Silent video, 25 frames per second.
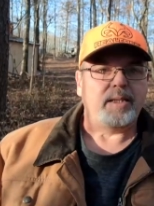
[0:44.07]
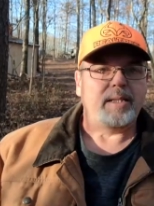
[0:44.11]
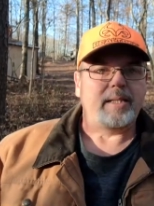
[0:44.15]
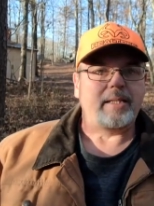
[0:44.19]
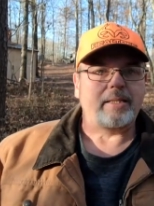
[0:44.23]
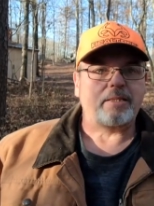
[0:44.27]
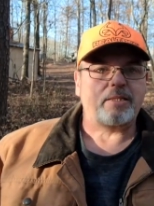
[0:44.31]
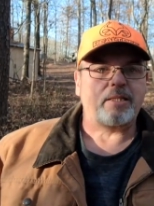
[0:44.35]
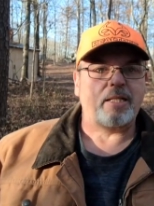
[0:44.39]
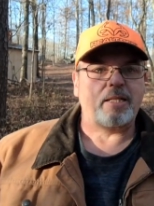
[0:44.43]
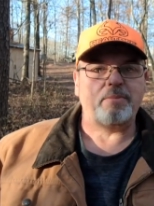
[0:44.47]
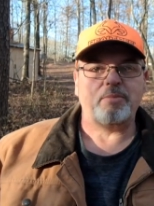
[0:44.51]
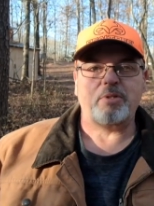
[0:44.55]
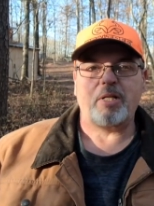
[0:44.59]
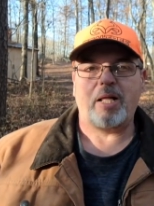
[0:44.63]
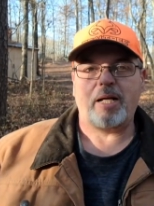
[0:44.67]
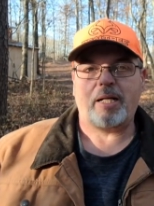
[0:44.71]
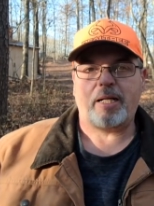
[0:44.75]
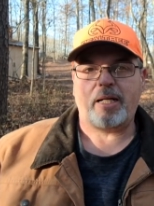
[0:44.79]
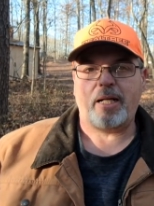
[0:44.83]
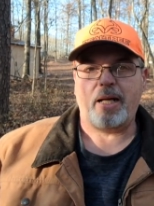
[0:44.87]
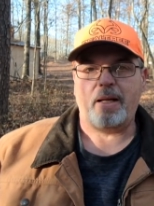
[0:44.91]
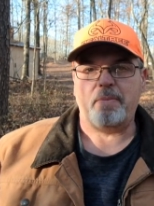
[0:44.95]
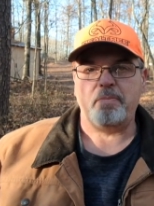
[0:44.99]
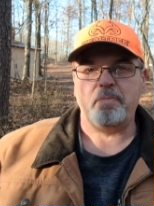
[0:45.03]
It seems
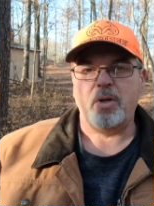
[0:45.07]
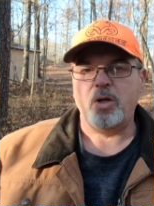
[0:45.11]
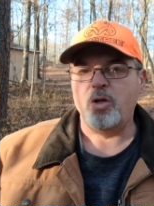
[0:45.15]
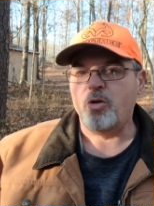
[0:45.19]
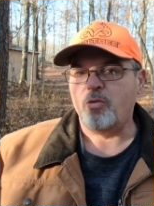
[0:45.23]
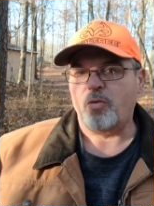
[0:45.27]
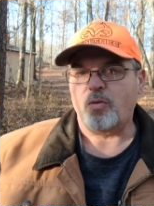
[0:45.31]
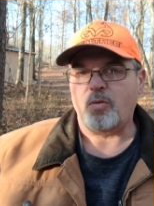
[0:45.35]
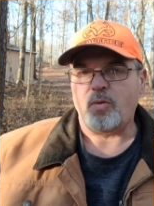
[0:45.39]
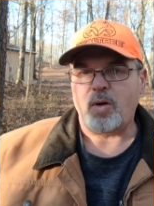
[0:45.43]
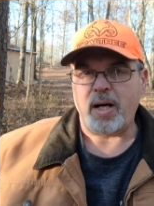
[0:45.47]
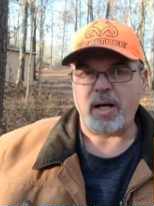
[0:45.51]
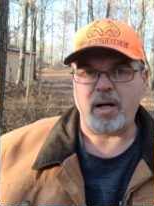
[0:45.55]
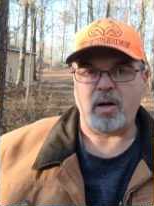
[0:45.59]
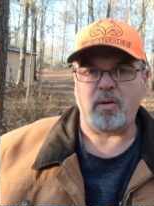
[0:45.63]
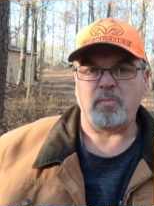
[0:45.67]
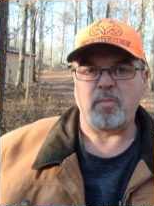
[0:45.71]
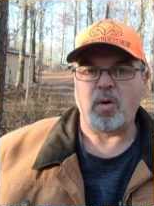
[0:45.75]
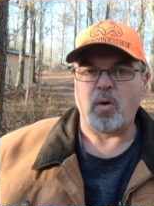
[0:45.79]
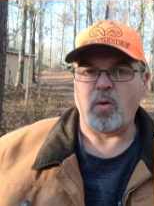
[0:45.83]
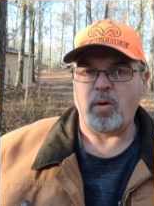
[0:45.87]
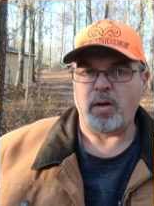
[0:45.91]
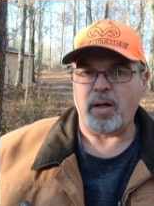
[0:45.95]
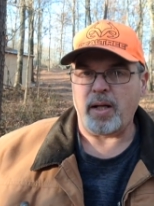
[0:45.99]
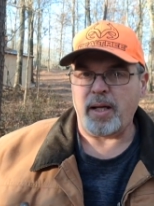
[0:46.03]
like I move around
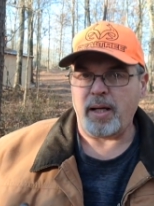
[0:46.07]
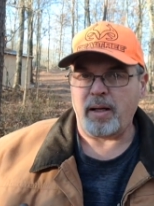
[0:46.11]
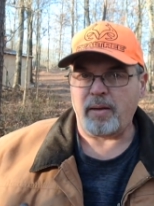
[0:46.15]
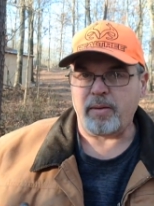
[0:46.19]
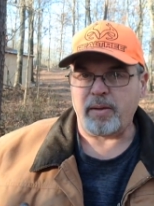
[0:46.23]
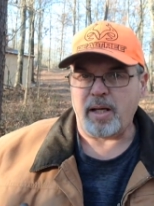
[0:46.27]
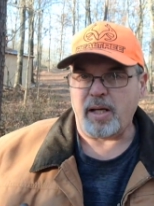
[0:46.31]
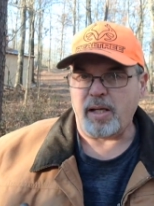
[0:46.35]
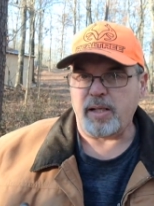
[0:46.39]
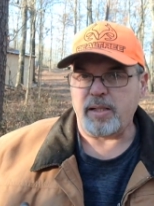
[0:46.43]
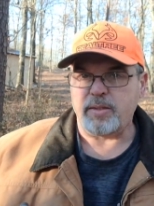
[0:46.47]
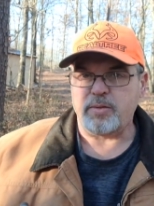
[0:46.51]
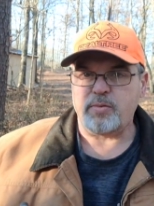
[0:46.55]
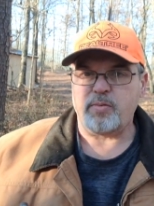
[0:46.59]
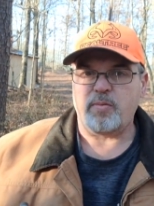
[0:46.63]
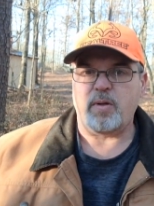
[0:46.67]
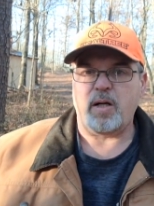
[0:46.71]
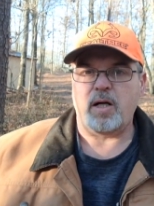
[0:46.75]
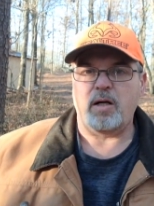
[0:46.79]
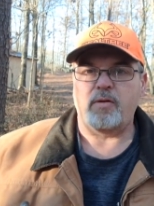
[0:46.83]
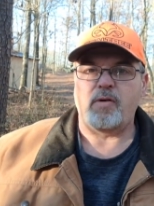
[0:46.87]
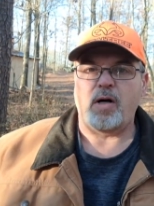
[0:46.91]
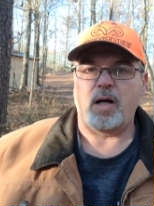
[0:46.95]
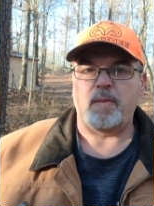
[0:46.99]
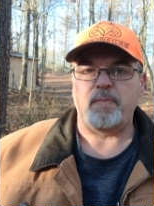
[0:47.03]
more nowadays
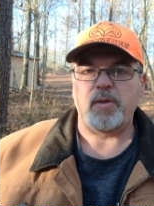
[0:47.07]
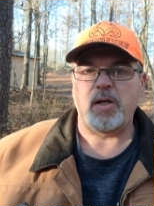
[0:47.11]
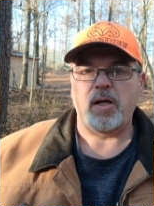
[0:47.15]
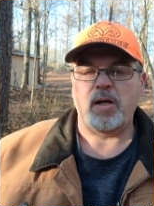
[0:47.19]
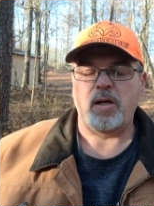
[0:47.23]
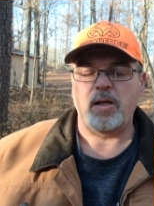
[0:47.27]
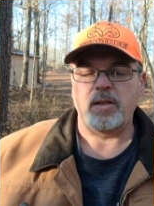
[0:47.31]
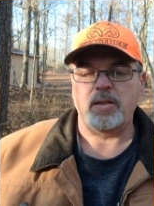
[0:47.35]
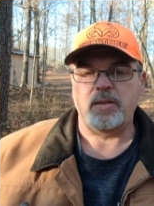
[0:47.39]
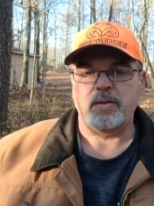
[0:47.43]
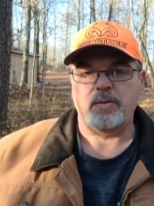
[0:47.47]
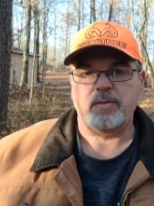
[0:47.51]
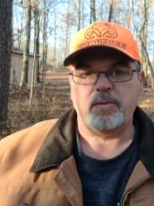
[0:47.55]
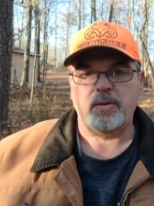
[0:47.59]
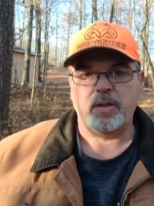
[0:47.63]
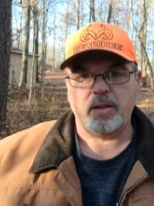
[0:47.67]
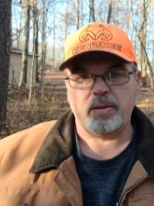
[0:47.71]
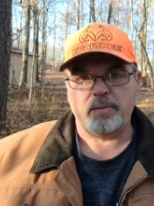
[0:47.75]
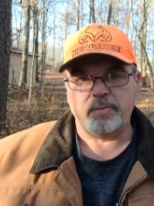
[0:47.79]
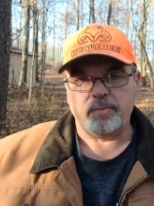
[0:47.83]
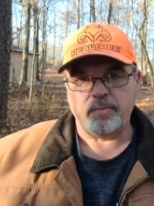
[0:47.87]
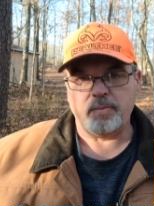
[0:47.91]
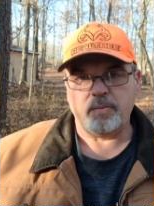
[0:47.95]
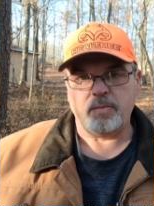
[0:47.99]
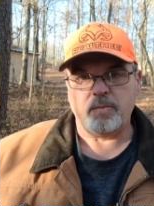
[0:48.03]
whenever I'm hunting
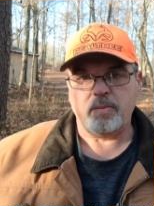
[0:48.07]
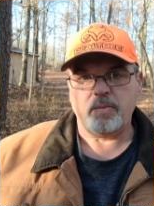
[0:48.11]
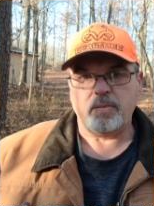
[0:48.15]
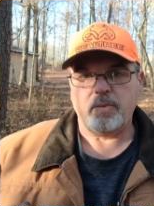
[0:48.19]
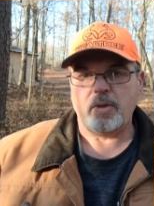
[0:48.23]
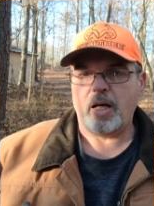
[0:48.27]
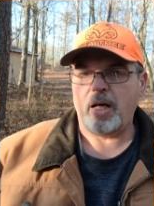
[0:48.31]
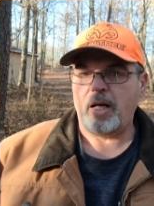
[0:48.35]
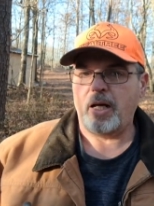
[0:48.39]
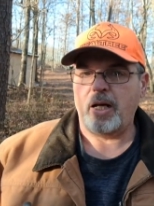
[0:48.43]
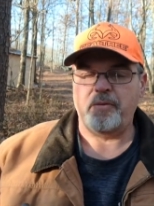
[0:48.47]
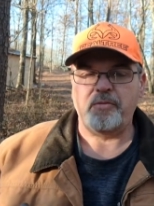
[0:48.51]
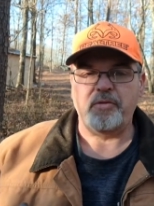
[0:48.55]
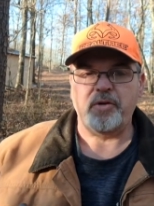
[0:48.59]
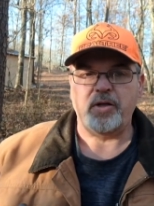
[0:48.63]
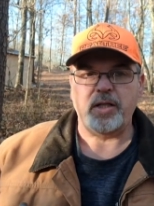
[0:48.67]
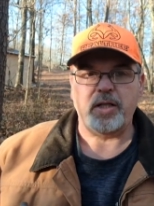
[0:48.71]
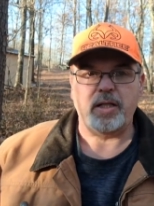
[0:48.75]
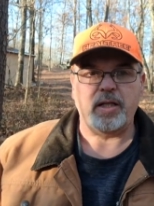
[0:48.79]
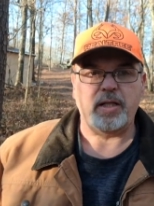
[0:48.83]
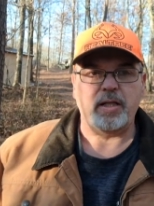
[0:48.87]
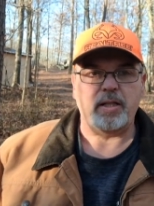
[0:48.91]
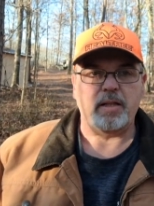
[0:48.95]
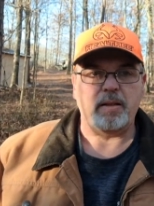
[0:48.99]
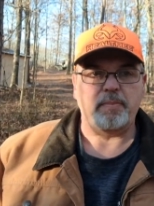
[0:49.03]
than I ever
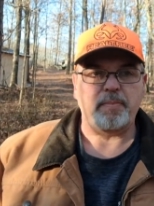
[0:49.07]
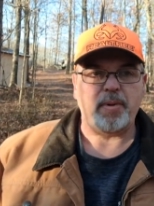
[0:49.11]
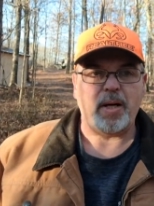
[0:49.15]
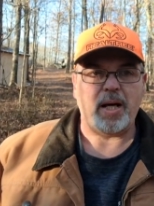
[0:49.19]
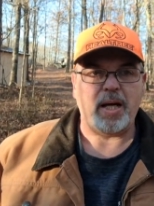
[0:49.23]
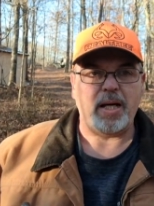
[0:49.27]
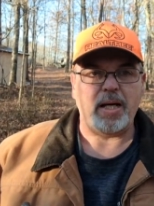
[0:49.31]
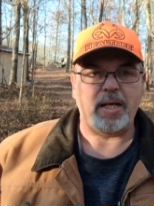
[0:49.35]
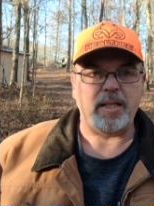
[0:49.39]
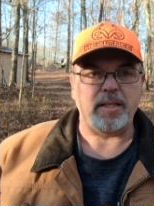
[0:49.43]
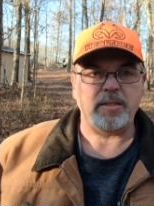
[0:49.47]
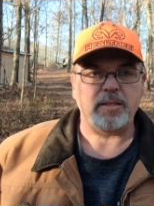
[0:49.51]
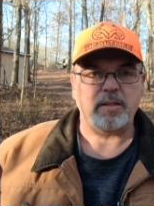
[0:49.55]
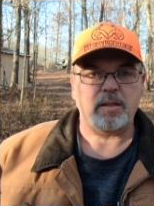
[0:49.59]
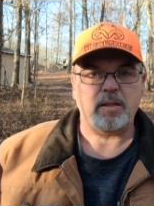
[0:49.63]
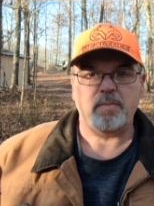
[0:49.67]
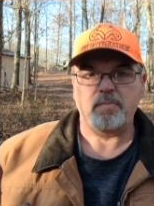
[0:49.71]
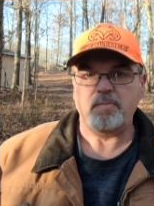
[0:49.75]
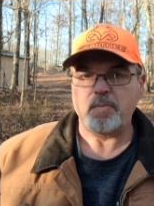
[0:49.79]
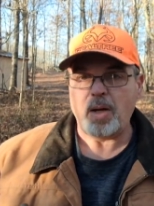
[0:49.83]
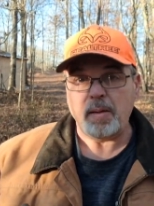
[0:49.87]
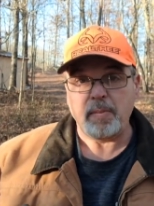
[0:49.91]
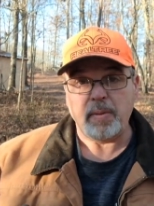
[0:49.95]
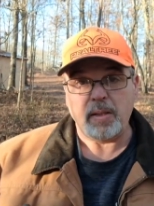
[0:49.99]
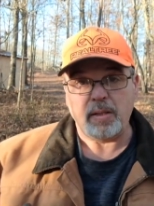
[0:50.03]
did in the past.
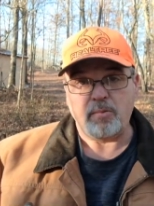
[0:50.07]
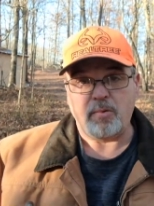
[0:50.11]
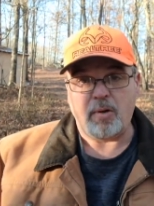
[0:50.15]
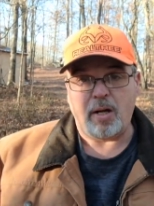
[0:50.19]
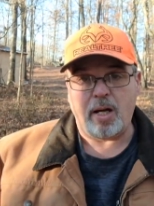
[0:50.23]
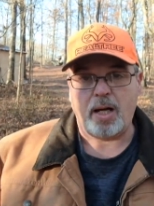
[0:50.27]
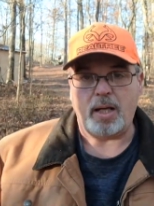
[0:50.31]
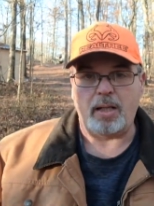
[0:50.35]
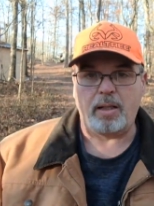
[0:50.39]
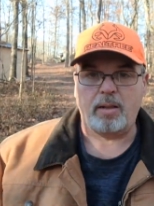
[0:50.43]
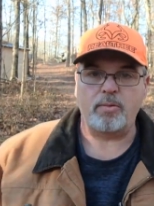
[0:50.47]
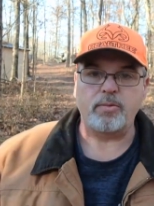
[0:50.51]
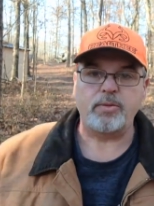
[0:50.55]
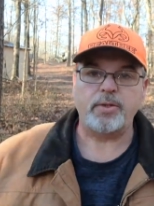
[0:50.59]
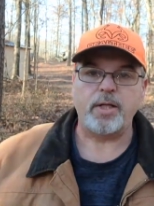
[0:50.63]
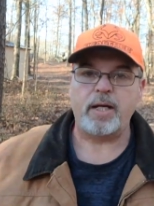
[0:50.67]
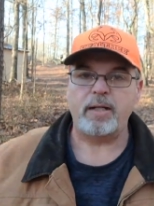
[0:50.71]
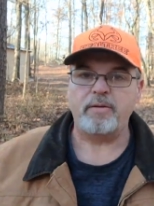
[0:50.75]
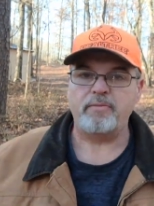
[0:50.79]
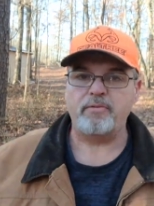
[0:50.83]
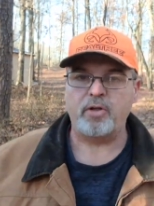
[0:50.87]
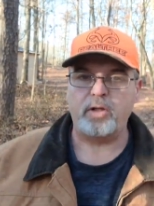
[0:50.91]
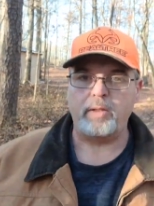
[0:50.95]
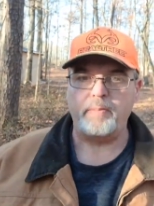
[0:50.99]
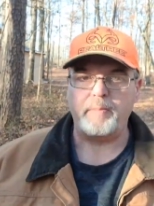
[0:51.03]
Maybe why I don't
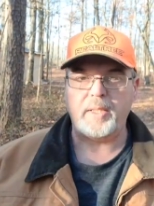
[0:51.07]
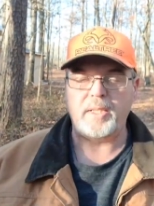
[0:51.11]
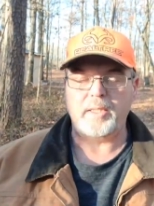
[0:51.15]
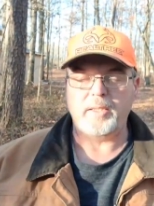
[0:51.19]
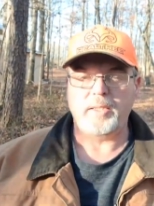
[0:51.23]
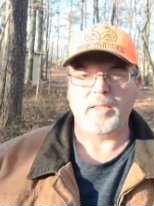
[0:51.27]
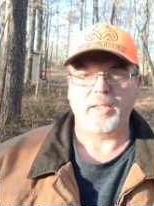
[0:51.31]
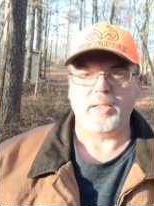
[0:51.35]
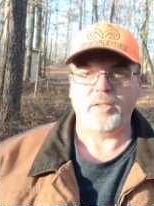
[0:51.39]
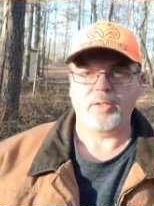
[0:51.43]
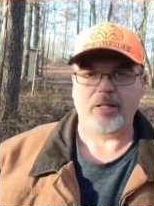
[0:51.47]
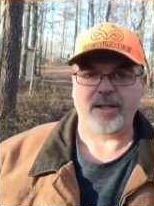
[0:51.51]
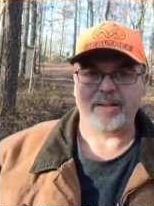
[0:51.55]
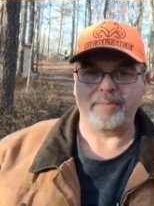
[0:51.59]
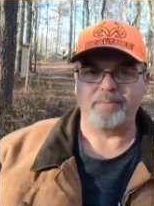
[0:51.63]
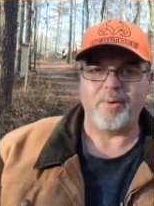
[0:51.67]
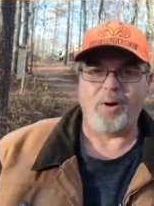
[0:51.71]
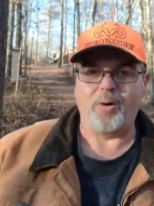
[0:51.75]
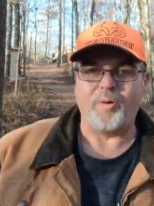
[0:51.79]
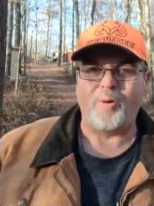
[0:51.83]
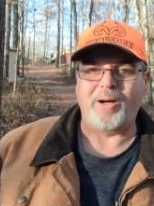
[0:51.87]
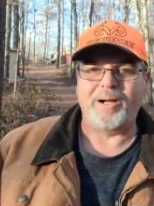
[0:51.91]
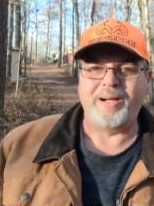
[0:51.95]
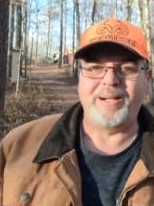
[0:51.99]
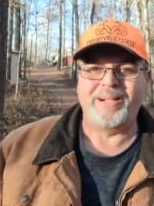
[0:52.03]
take very many deer
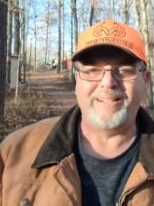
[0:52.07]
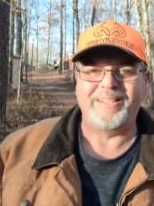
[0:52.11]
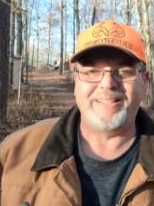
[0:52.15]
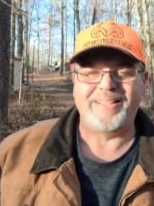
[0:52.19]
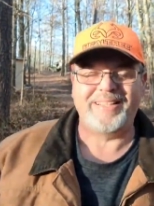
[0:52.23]
anymore.